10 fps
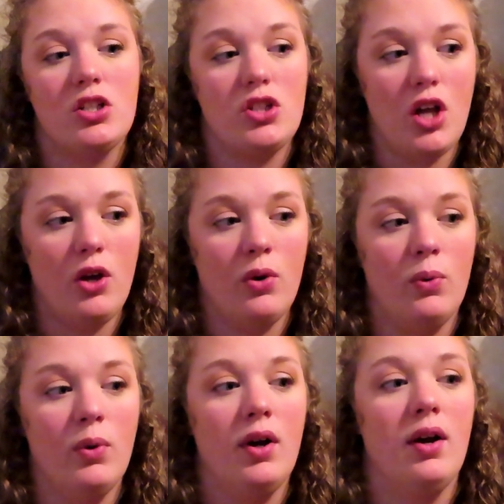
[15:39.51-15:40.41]

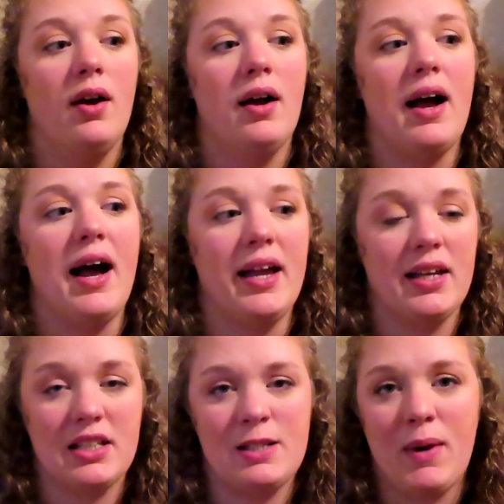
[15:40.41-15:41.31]
So I
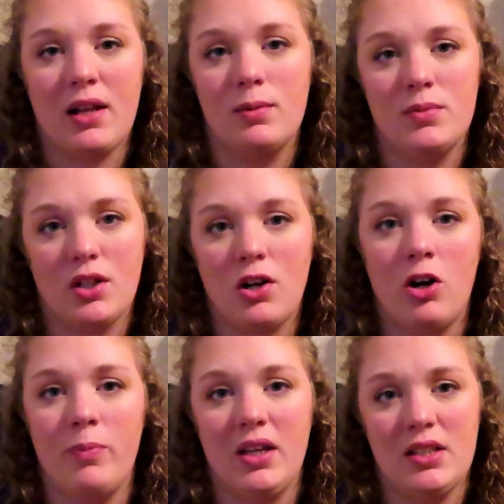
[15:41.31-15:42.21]
expect them to
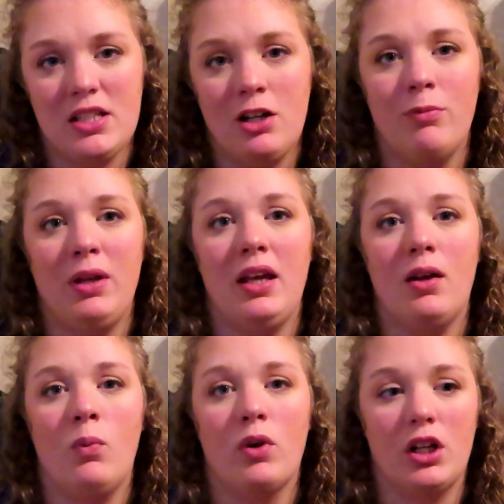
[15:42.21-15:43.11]
call me and tell
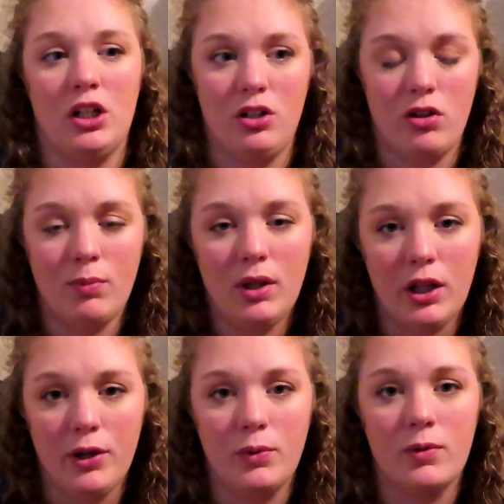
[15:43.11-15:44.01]
me, we're going to do the
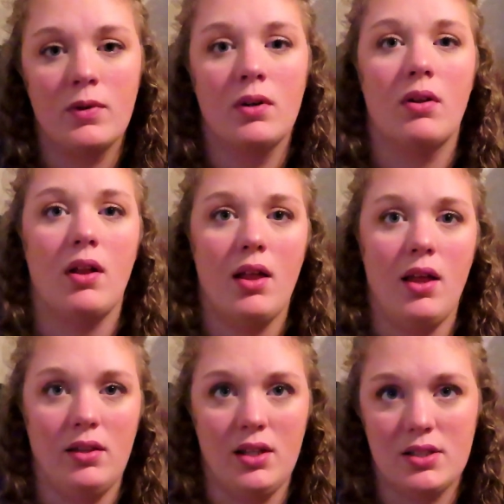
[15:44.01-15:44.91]
Malone
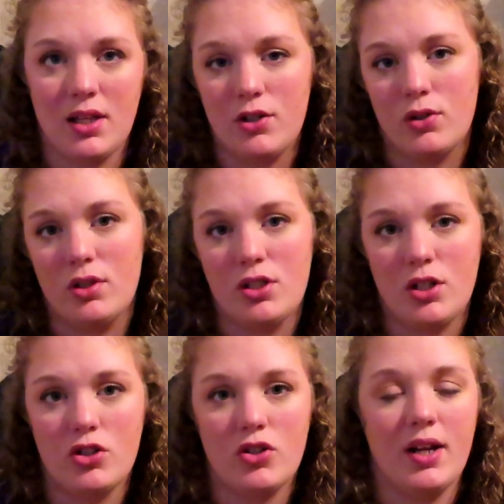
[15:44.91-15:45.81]
and let's schedule the
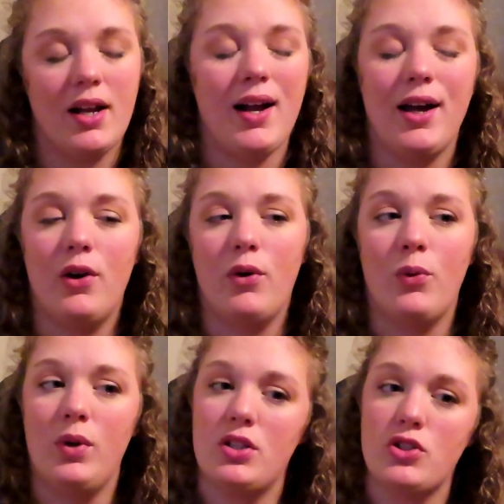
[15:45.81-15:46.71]
surgery. I don't
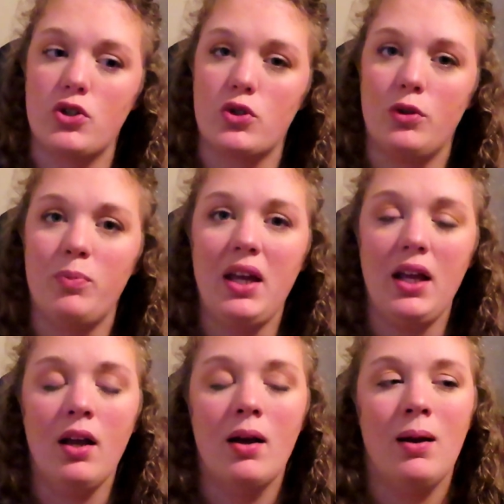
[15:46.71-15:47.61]
know when the surgery will
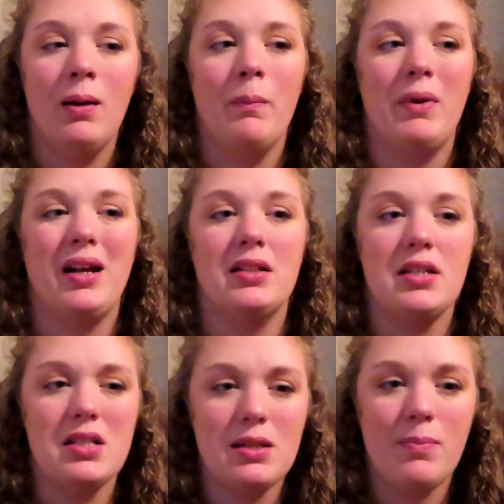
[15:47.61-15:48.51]
be, but I
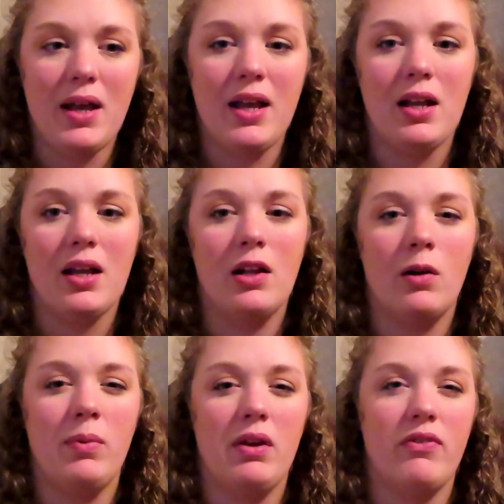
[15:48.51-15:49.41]
anticipate
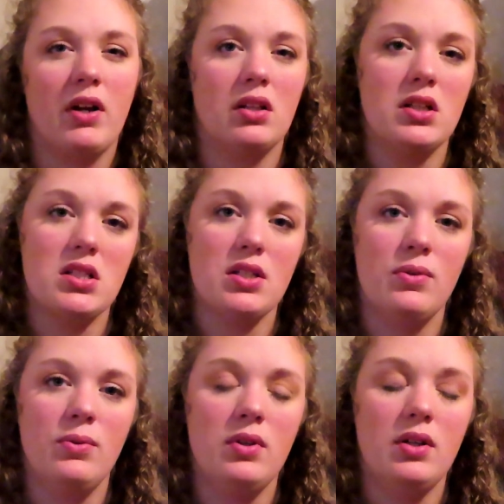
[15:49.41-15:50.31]
it'll be fairly
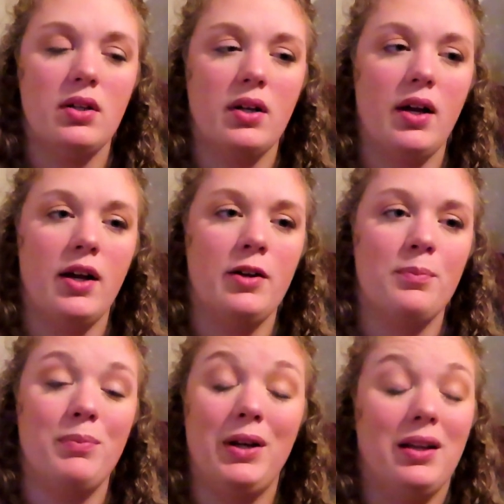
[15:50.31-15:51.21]
soon.
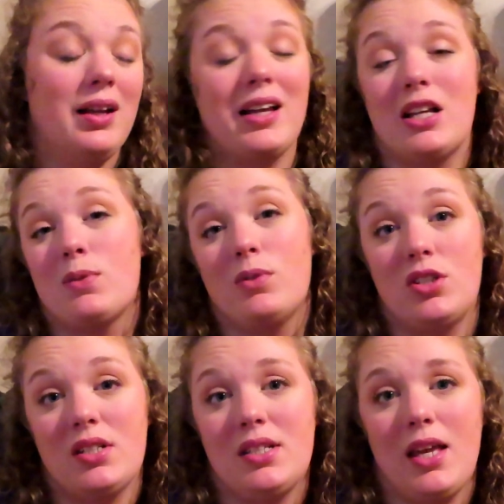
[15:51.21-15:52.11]
But I guess we'll
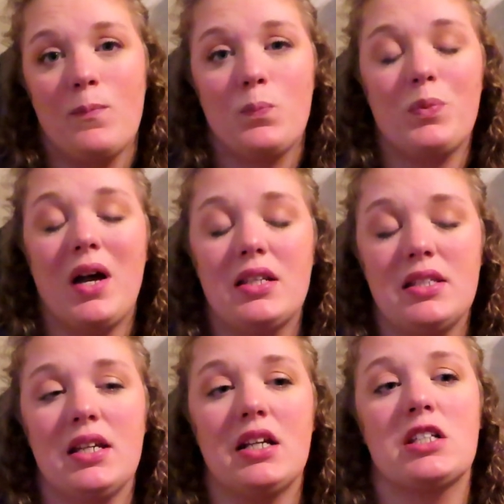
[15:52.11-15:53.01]
just see. I
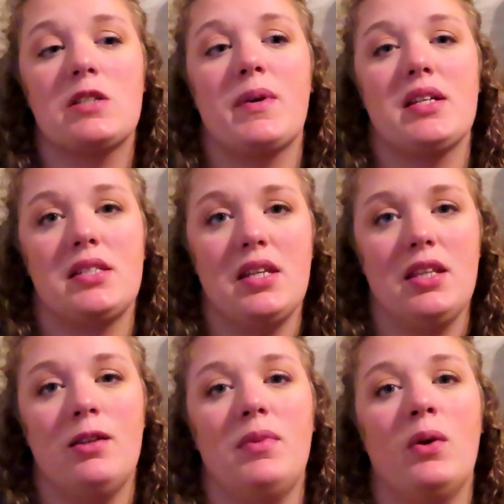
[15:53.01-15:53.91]
did express to
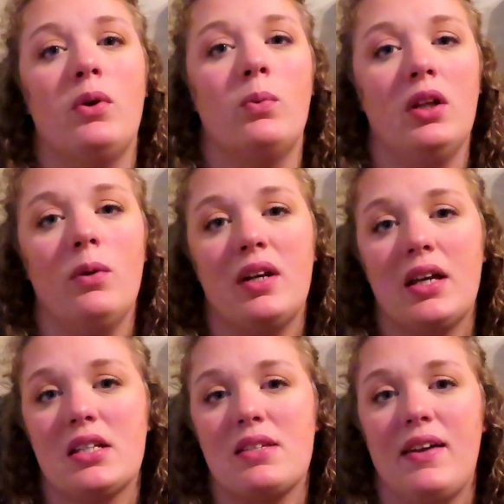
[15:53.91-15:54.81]
them that we really want to
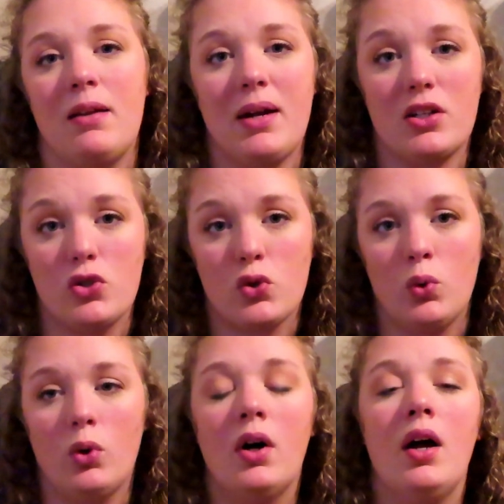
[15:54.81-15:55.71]
get Savannah back to
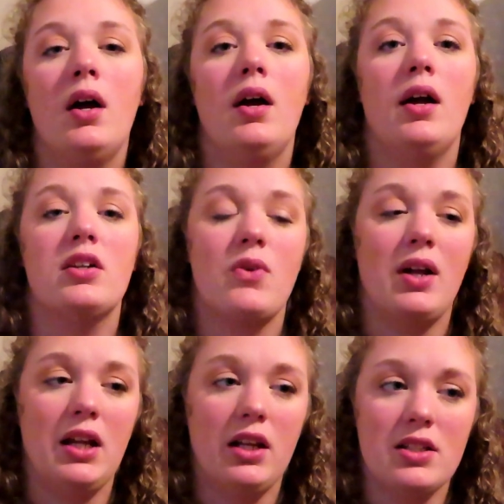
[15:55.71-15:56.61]
school. So
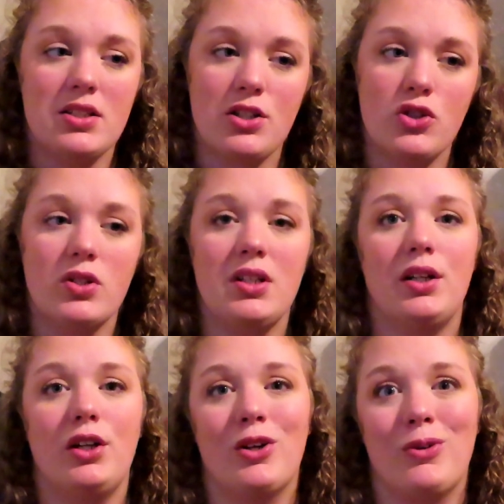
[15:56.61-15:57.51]
I need the surgery
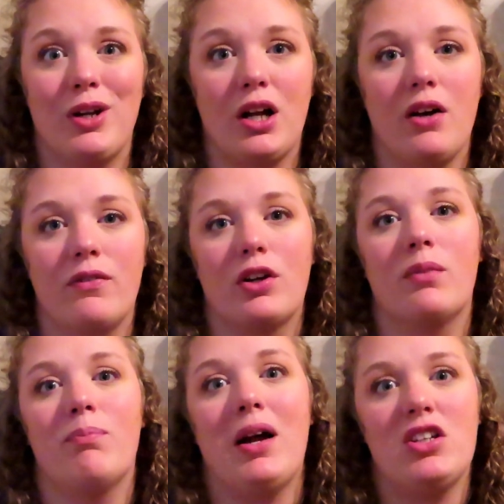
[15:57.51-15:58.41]
done and her
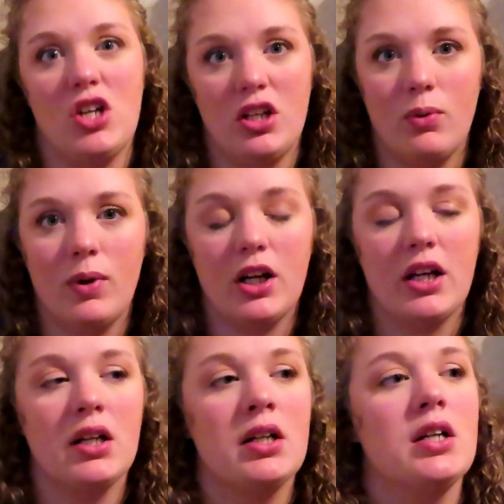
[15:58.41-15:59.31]
recovered by January.